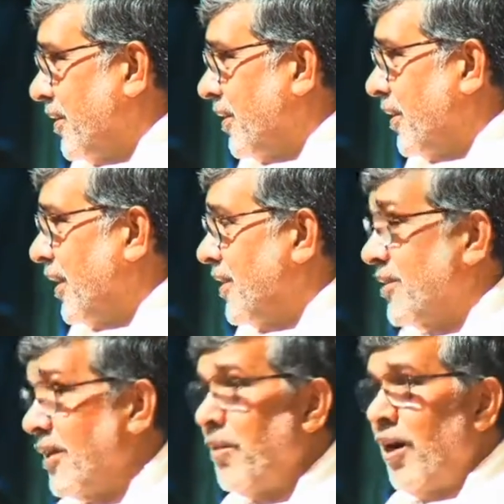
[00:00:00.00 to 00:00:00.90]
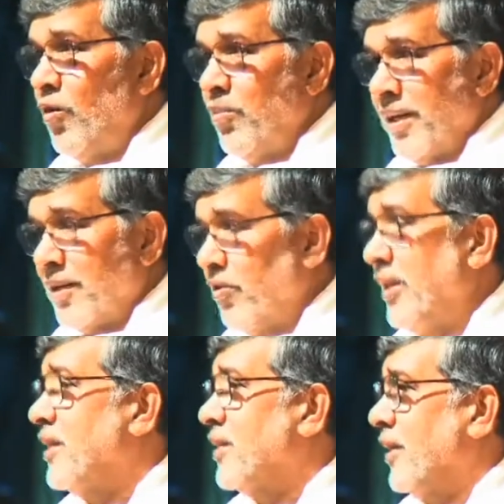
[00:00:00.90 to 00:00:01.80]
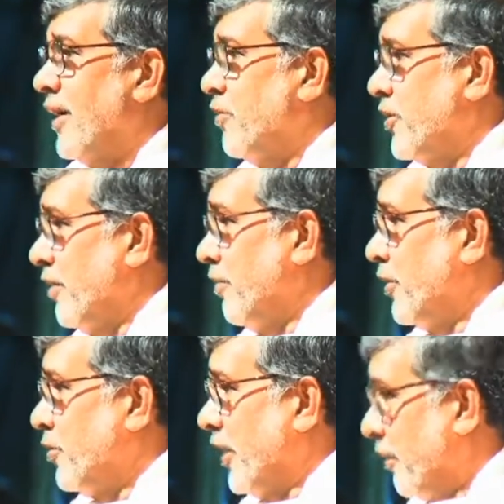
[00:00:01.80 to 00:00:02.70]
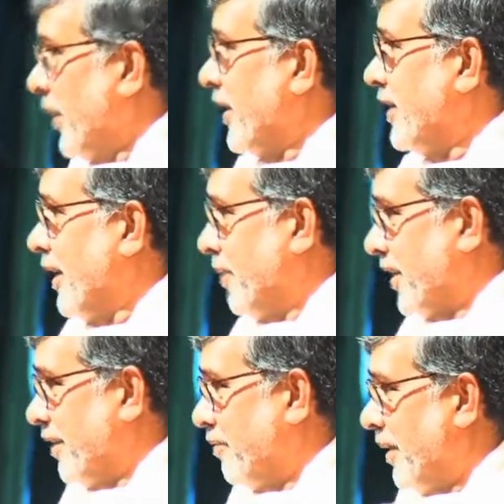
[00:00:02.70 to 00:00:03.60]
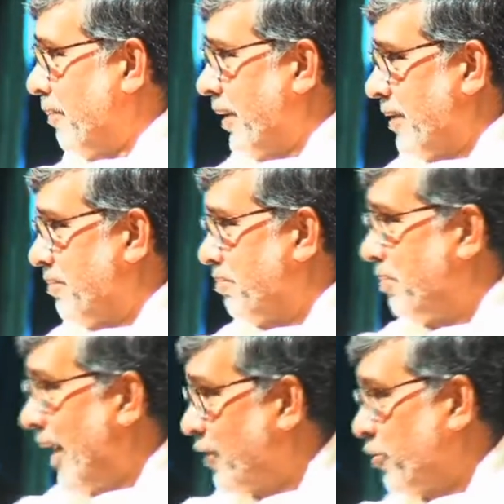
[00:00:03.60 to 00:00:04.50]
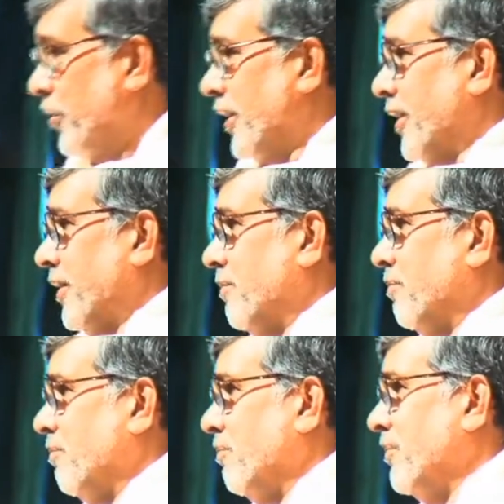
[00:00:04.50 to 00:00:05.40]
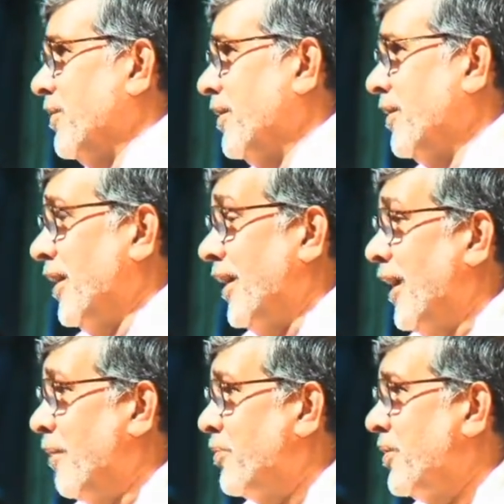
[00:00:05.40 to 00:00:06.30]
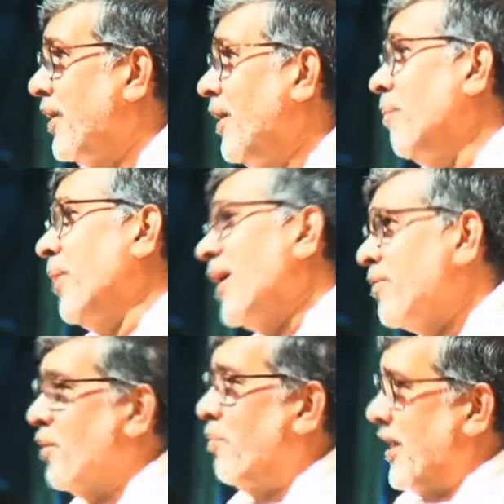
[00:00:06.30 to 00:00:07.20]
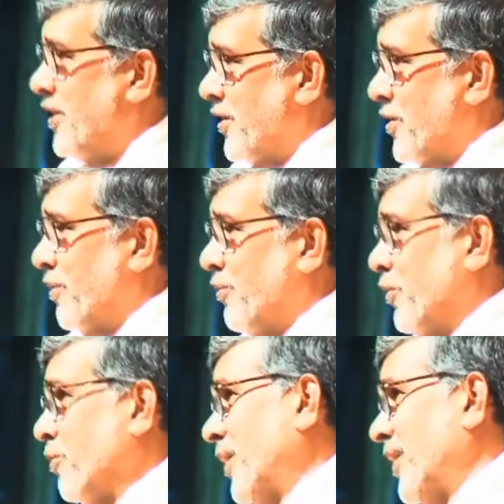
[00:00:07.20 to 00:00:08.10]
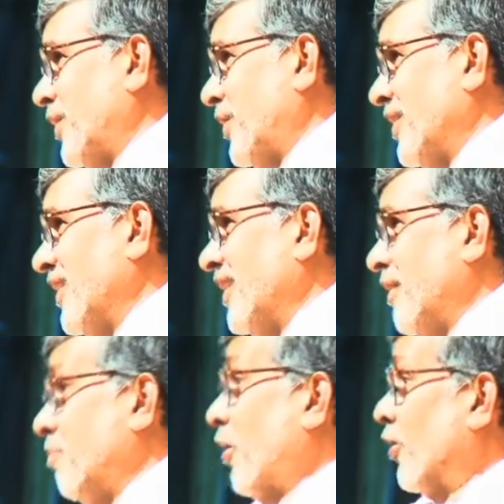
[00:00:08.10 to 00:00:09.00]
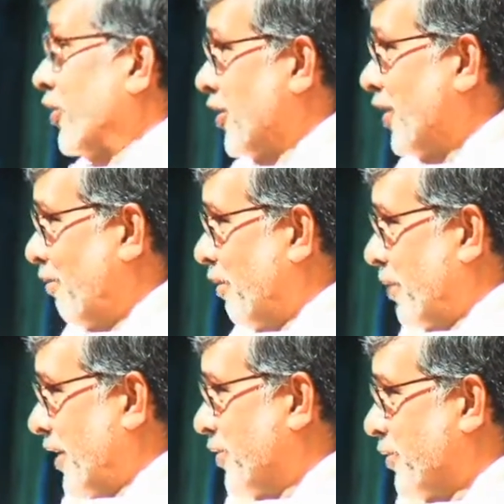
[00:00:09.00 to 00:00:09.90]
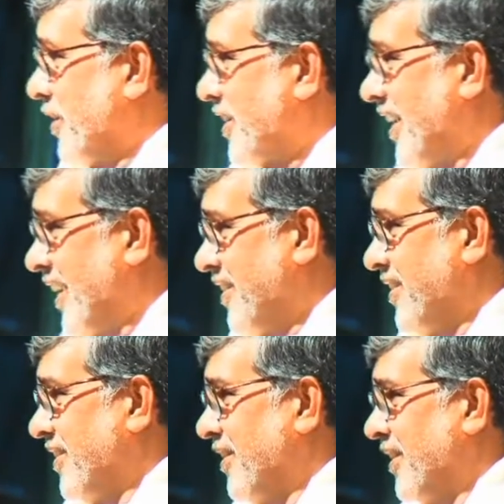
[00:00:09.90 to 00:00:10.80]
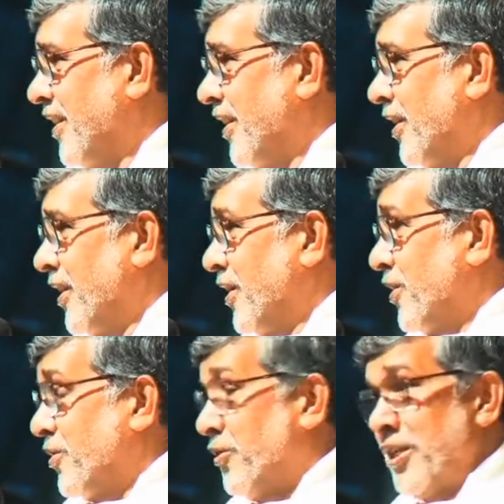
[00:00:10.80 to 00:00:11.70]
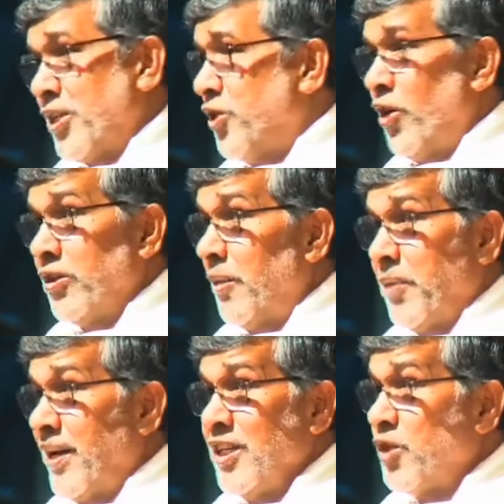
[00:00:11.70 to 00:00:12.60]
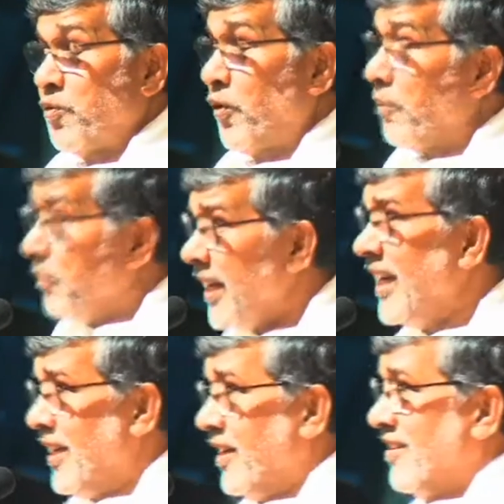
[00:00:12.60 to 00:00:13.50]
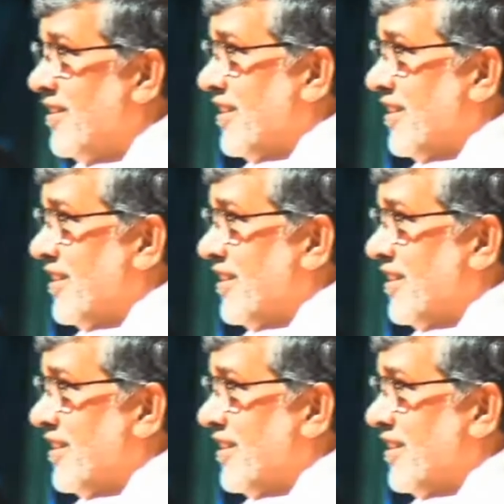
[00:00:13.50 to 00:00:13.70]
and somehow my colleagues and I was able to liberate them and give them back to their labs. Perhaps the blessings of those mothers brought this Nobel Prize to this land. So this is not the prize for me,